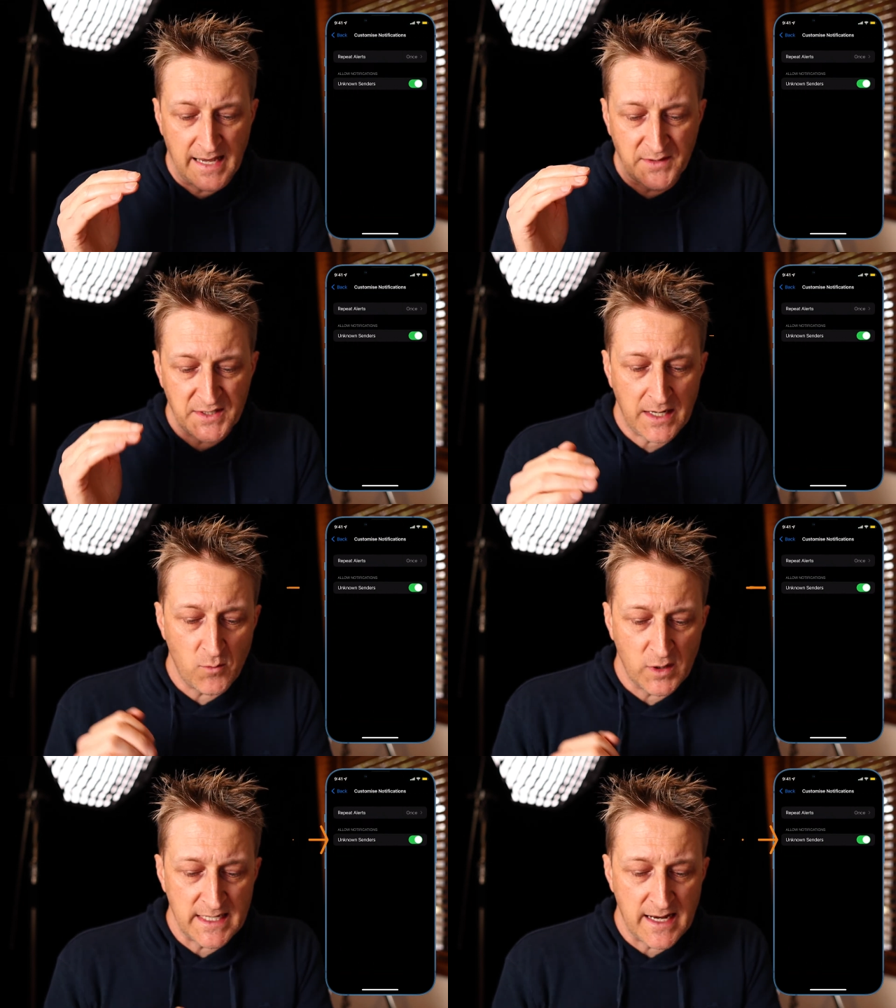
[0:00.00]
And the
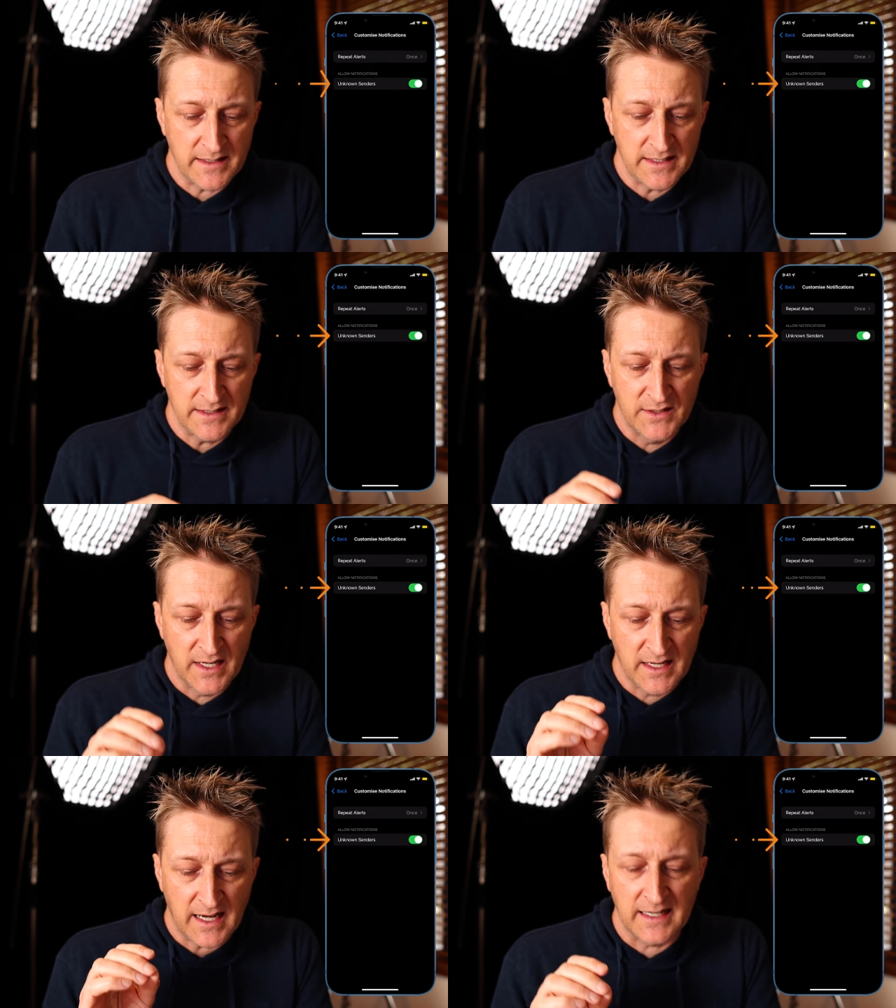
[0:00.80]
second one down is
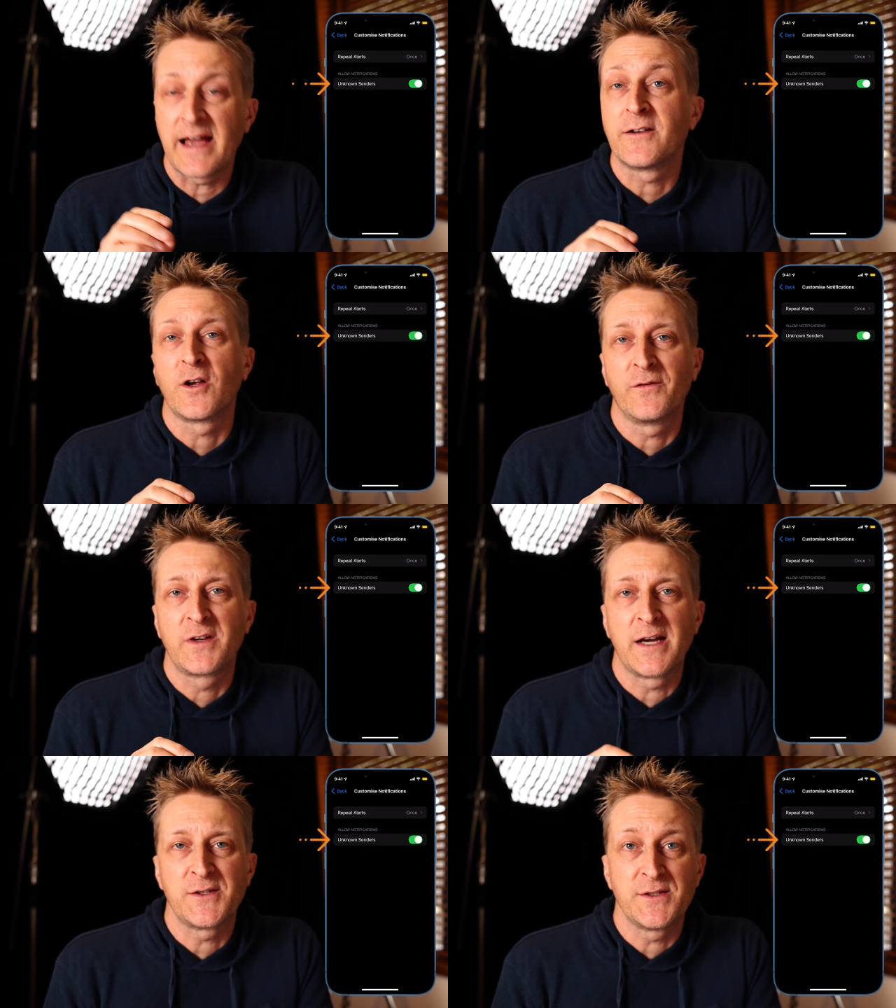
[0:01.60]
allow
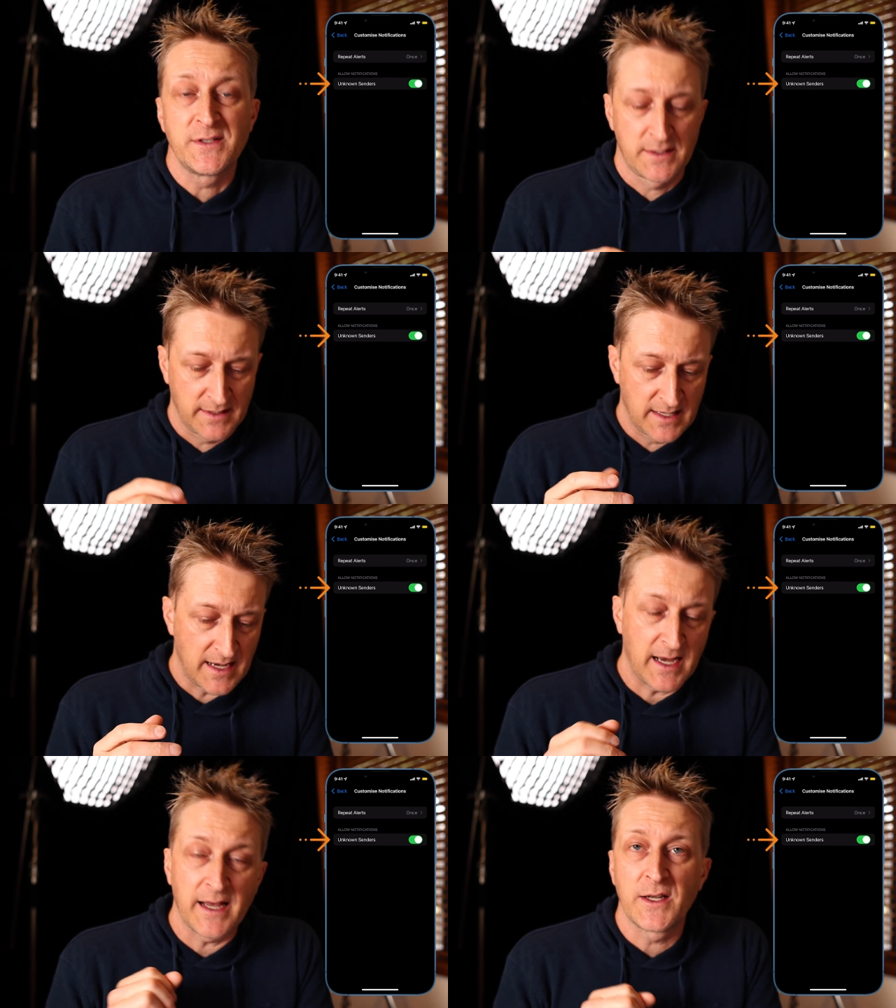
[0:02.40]
notifications
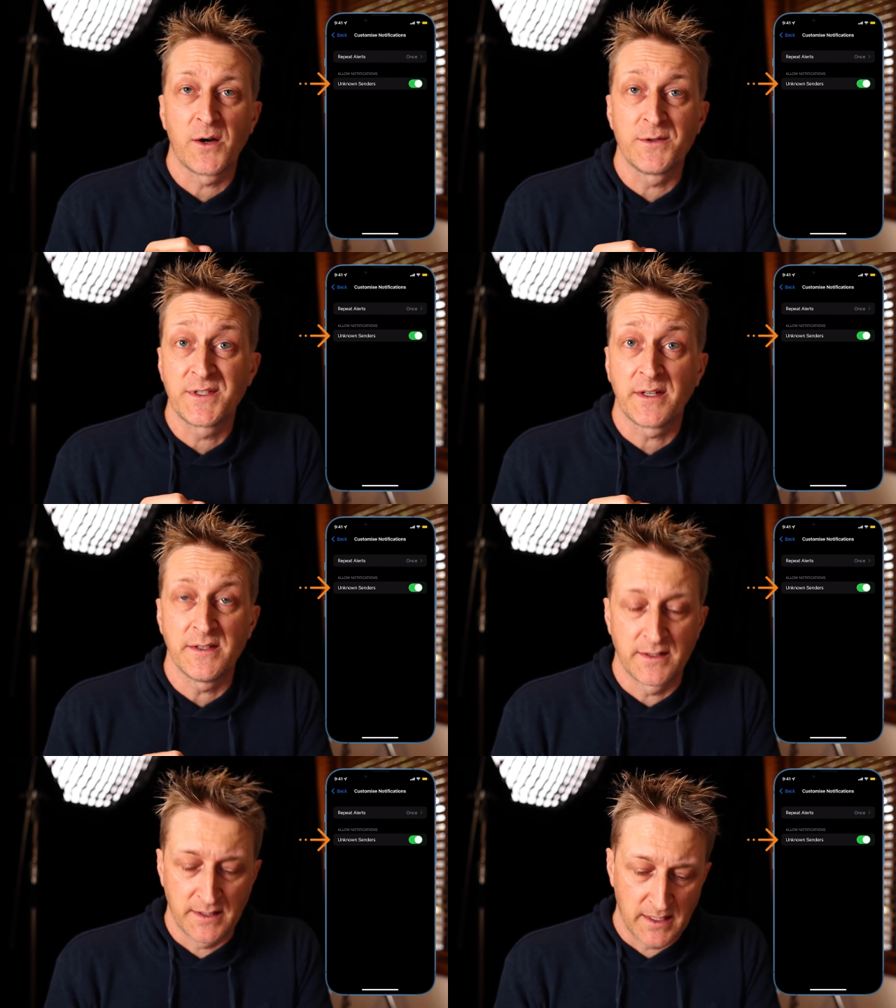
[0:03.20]
unknown
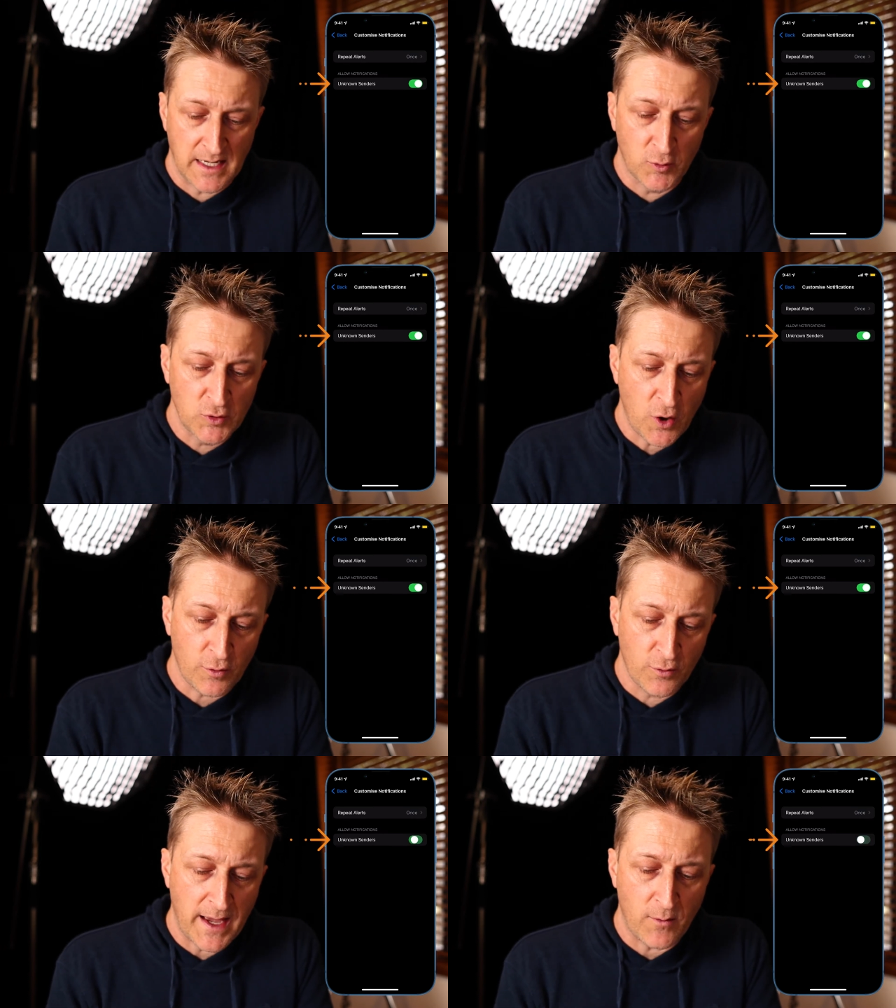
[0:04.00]
senders and we'll
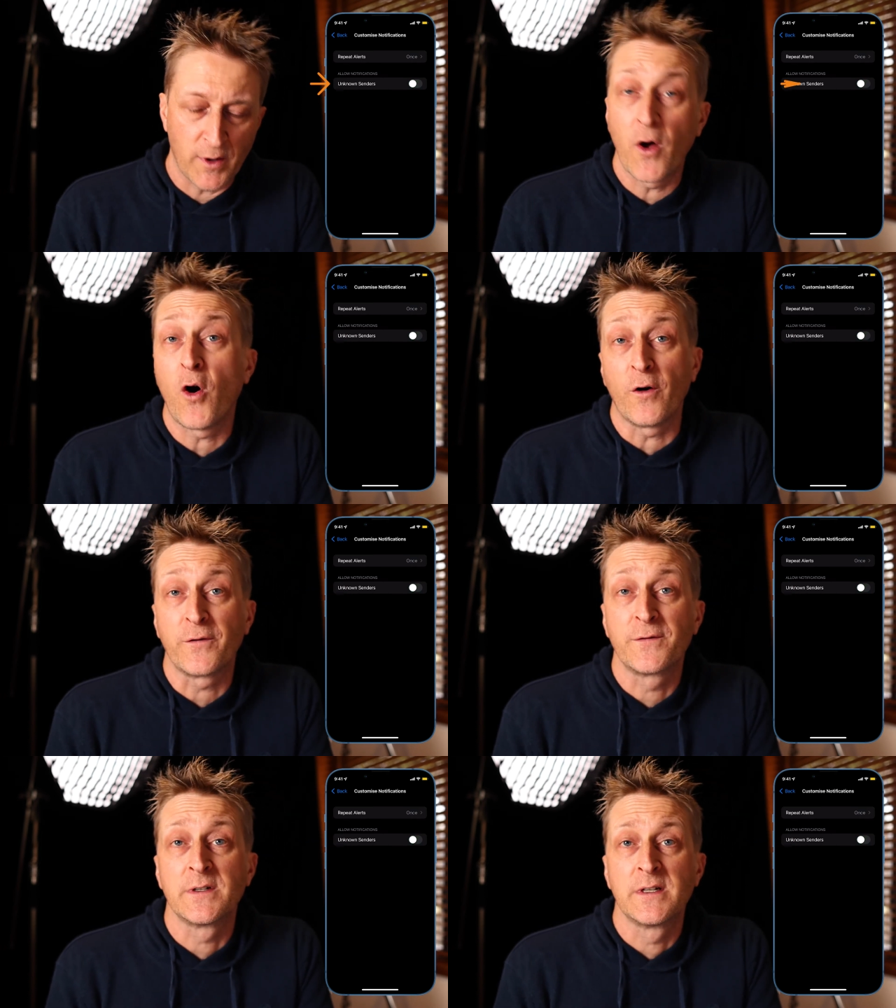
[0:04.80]
toggle that one
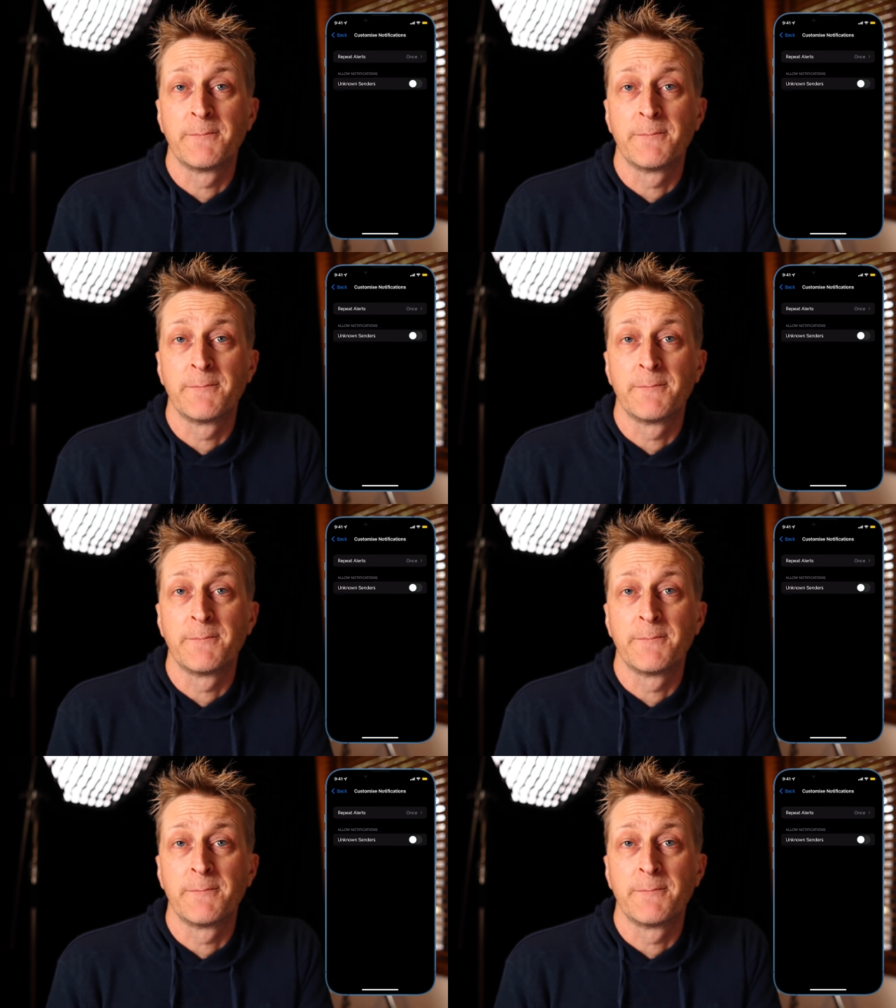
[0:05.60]
off.